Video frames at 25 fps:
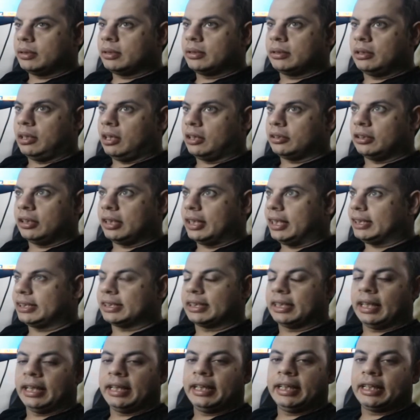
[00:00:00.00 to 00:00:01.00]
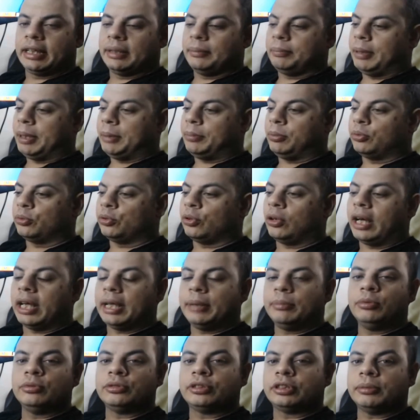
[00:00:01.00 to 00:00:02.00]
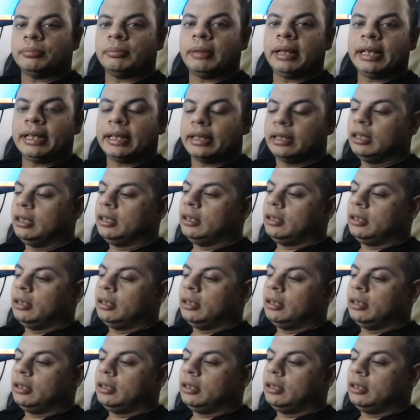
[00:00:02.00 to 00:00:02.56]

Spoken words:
kind of like escalating and people not able to make